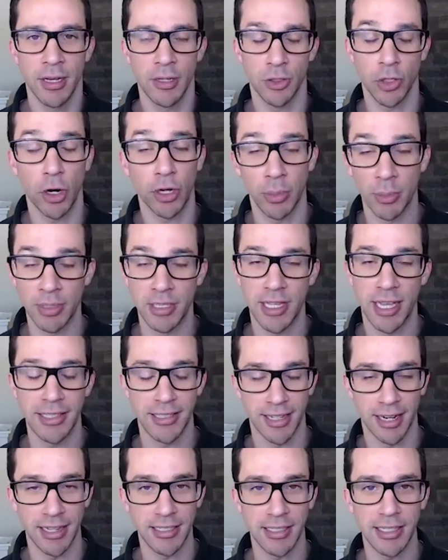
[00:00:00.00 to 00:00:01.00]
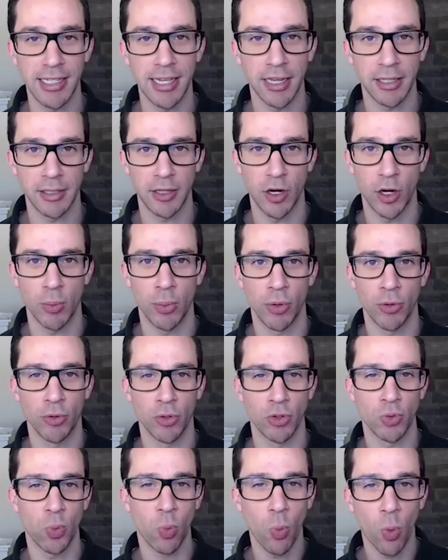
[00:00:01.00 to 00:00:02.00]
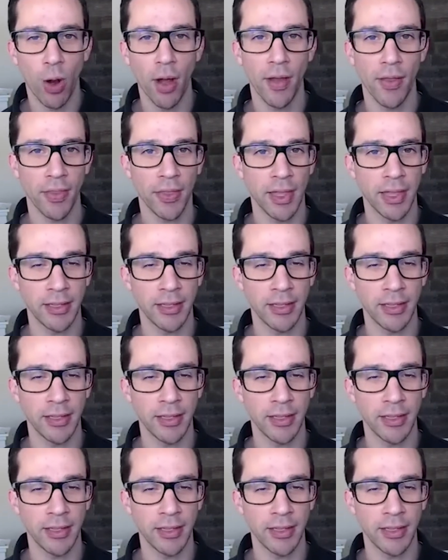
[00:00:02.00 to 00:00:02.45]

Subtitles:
targeting mistakes that I see out there, but there's one